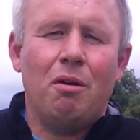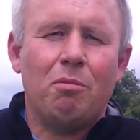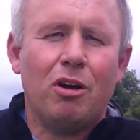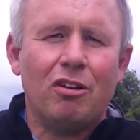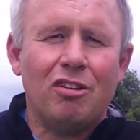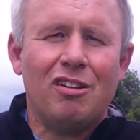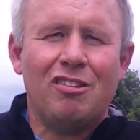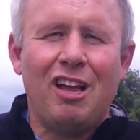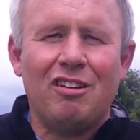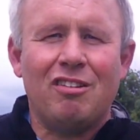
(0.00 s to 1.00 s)
because of the
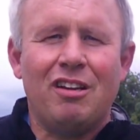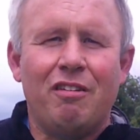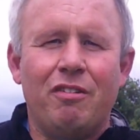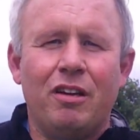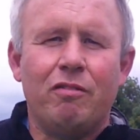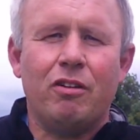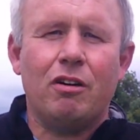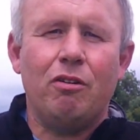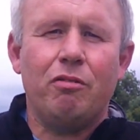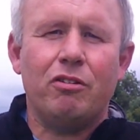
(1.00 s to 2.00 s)
sensitivity of the
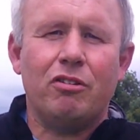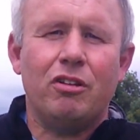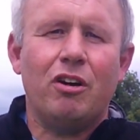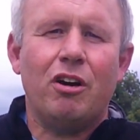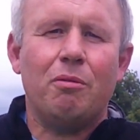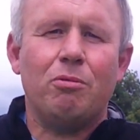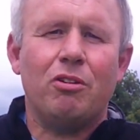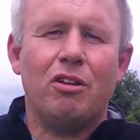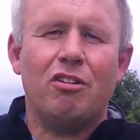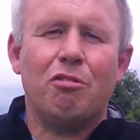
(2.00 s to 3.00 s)
clovers and the herbs
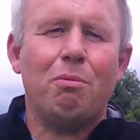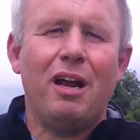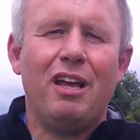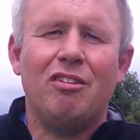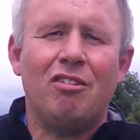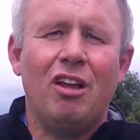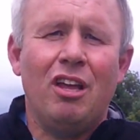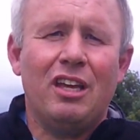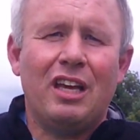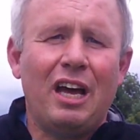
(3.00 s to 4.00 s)
to the sprays,
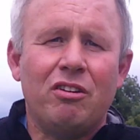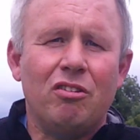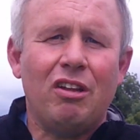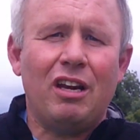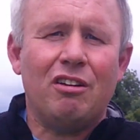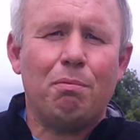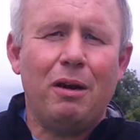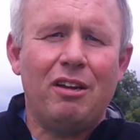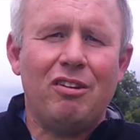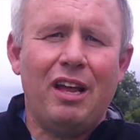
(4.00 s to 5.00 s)
you can't use any
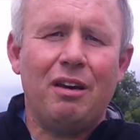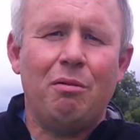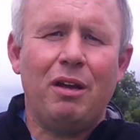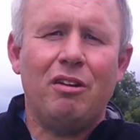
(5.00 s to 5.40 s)
sprays anyway.